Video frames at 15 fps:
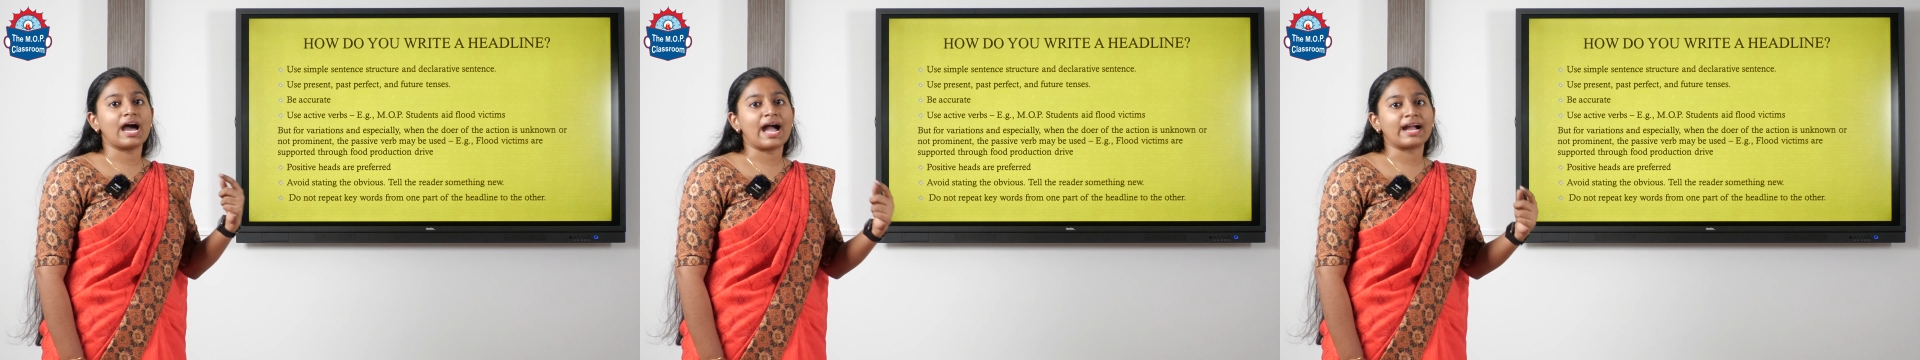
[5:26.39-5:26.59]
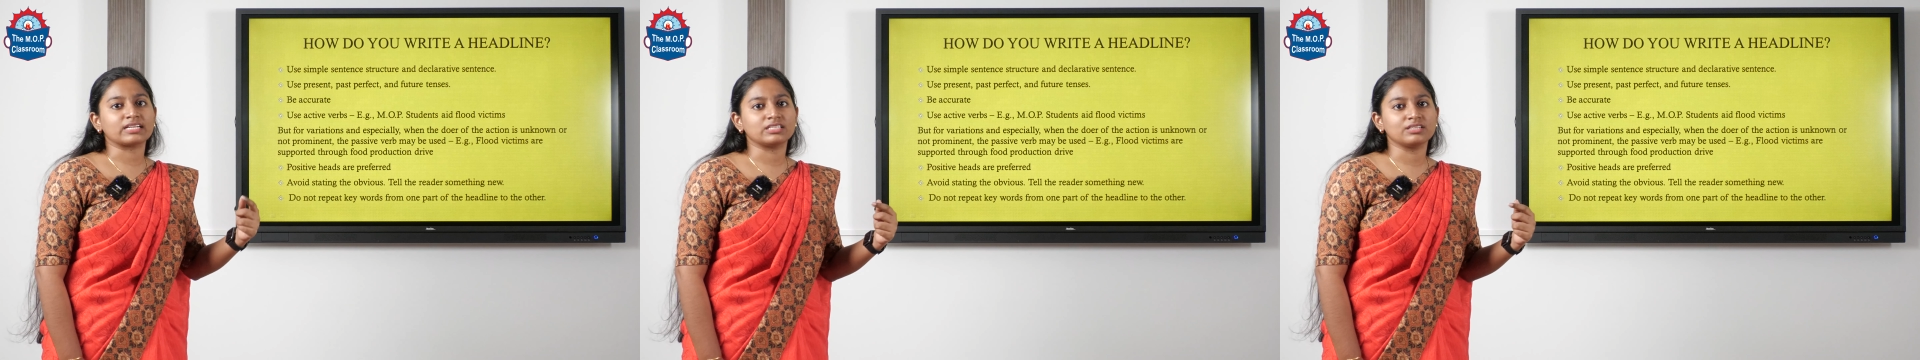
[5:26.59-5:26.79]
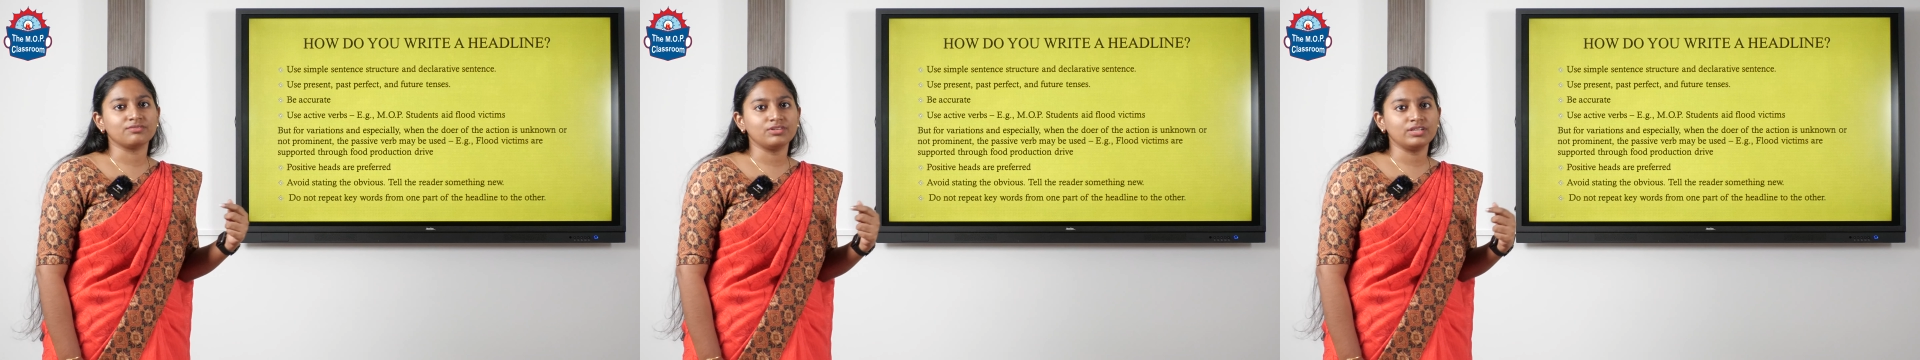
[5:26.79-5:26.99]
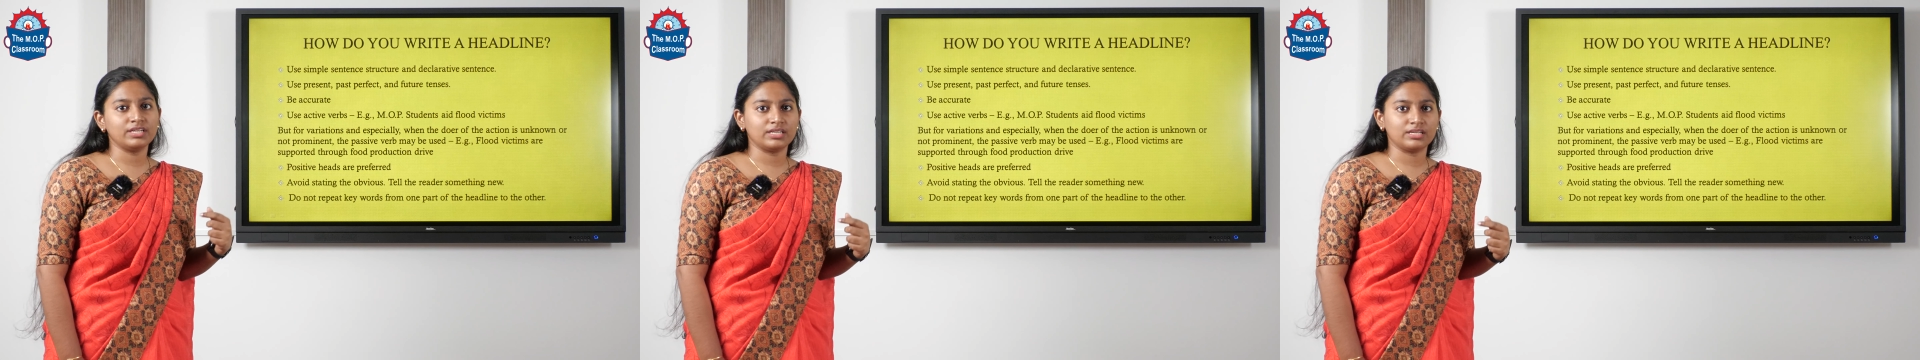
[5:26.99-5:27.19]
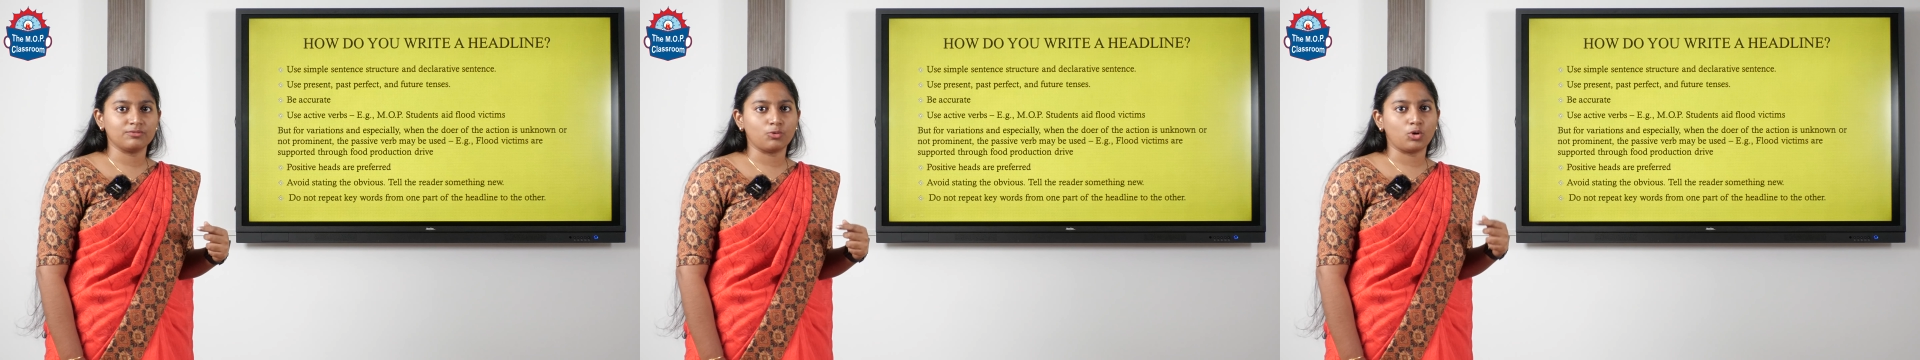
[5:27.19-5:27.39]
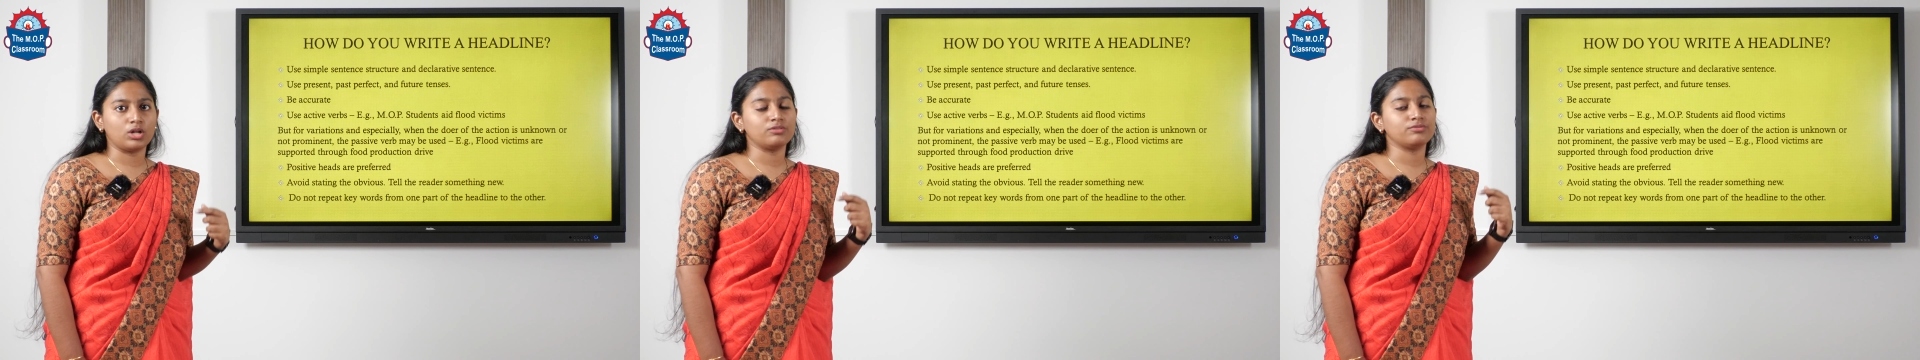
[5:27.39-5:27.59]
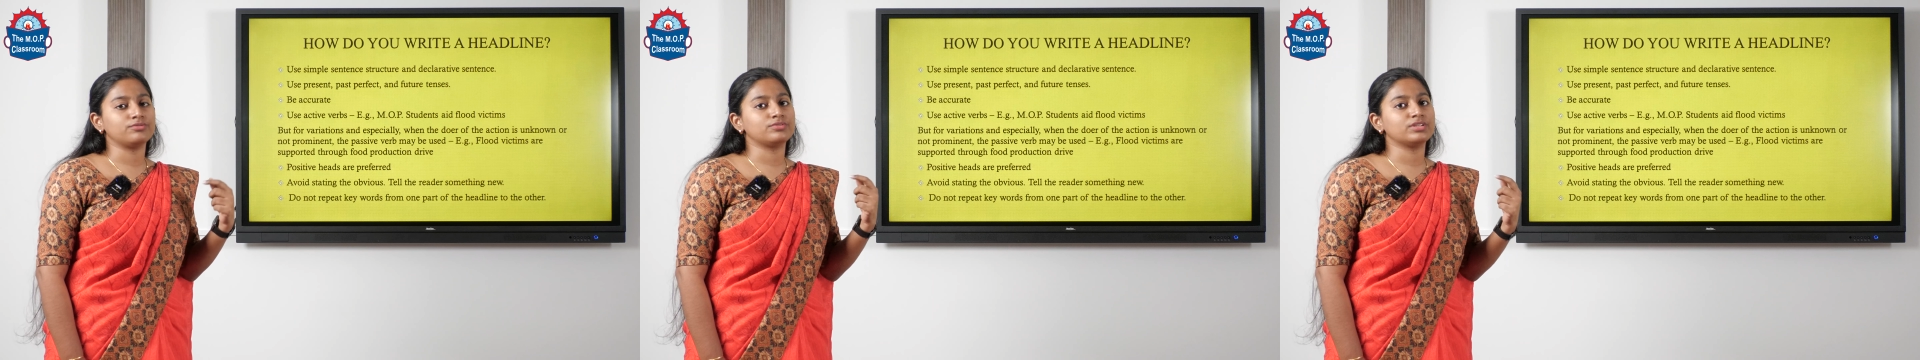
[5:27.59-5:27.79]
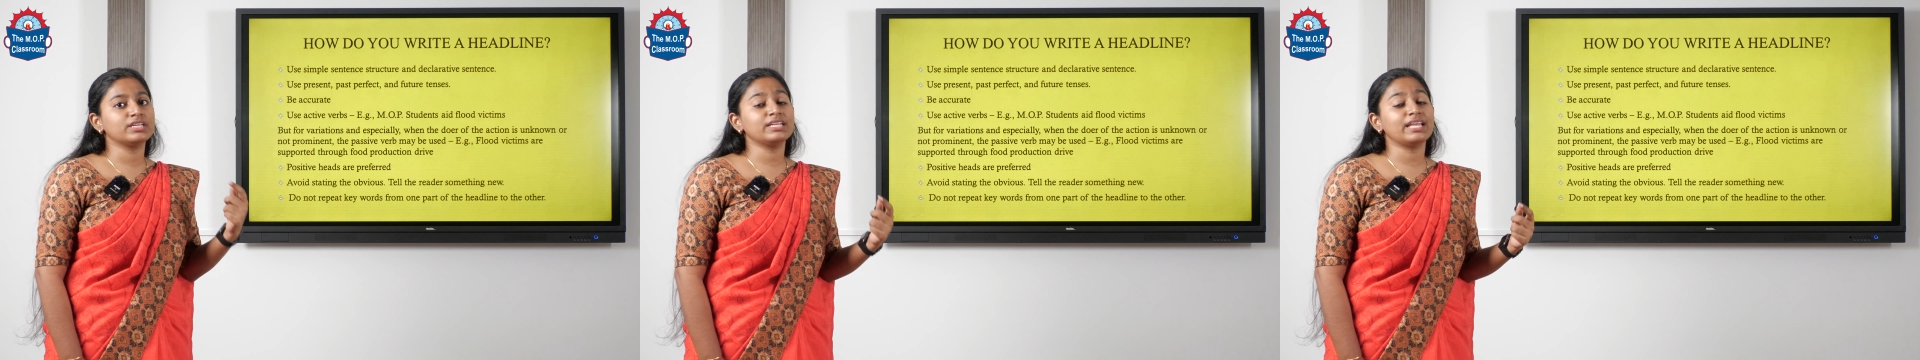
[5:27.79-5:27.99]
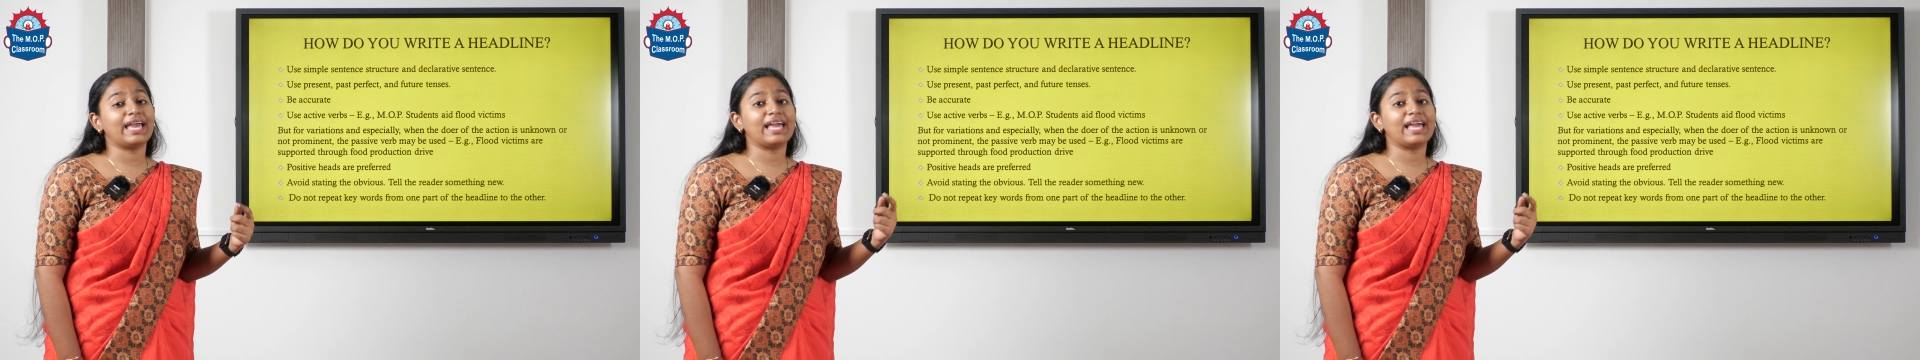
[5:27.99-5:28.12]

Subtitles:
actively involved in